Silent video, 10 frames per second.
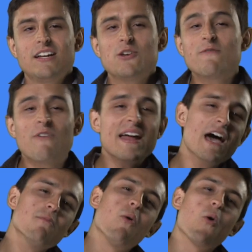You can find
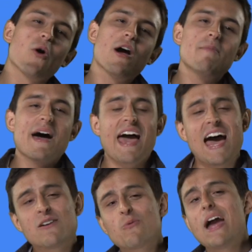out more about
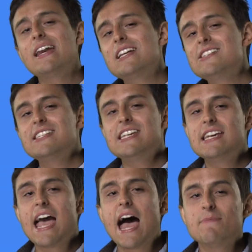how to write
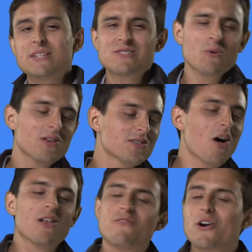HCE apps as well as
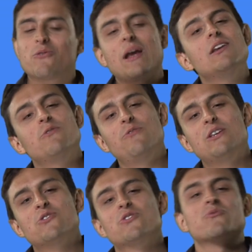all of our great new
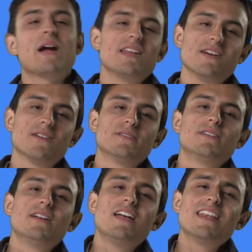features right here.
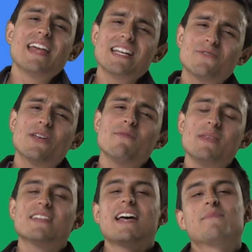Thanks for giving
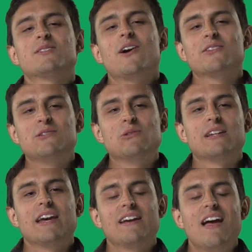me the time to talk to you
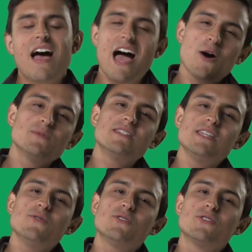today. I hope to
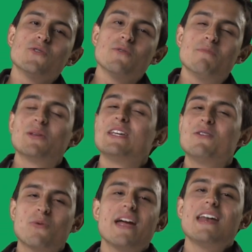see you soon building
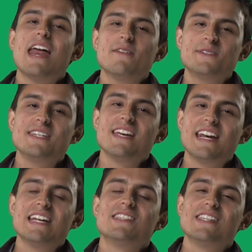great NFC
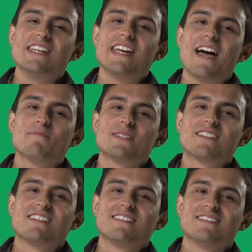and HCE
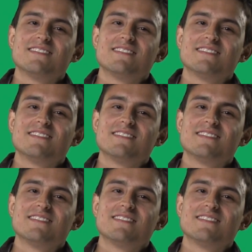apps.